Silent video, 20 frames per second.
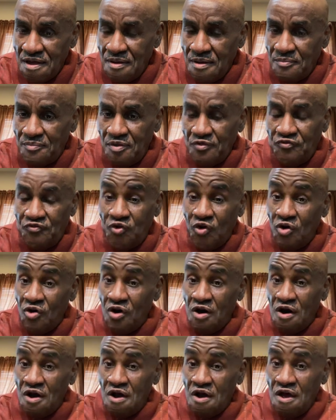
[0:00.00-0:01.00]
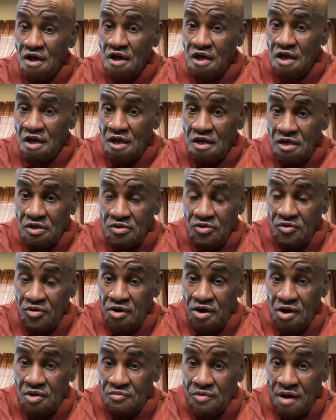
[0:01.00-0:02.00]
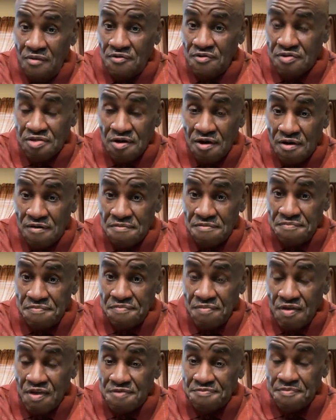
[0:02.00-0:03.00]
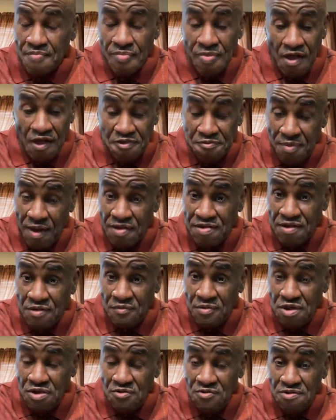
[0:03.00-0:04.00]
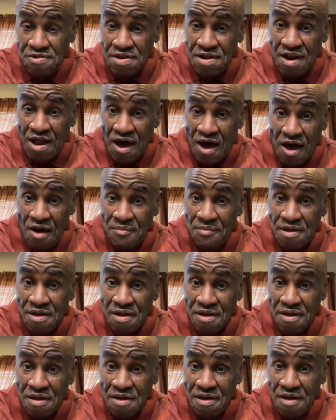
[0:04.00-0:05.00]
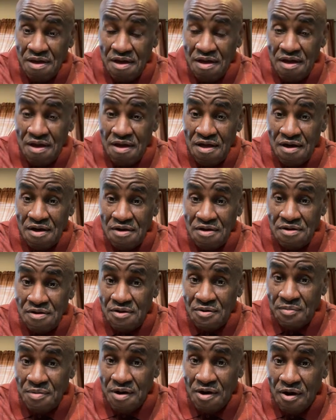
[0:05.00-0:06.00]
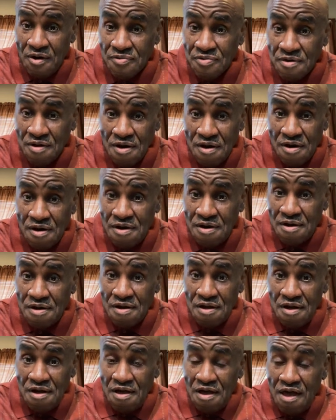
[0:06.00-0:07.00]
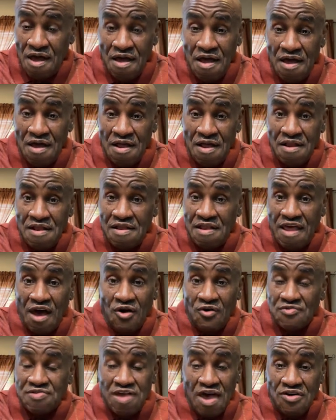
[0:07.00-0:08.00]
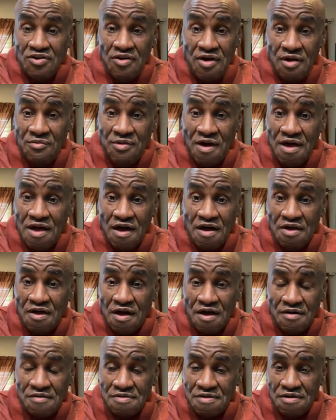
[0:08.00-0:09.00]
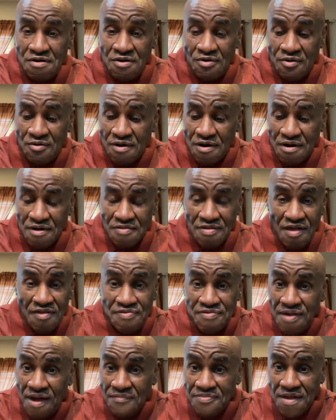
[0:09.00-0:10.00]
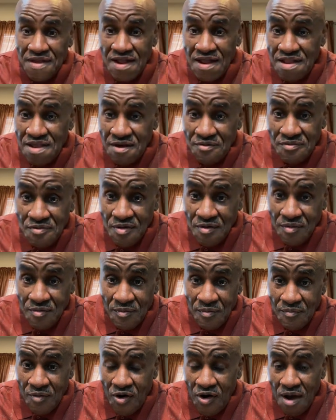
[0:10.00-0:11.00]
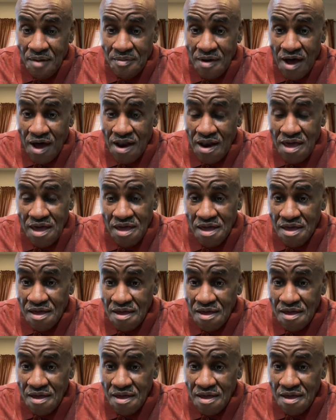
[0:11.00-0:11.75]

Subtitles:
before you can get away with stuff, especially when you was in the army. Because they're gonna take you anyway. That's the same thing they did with Muhammad Ali.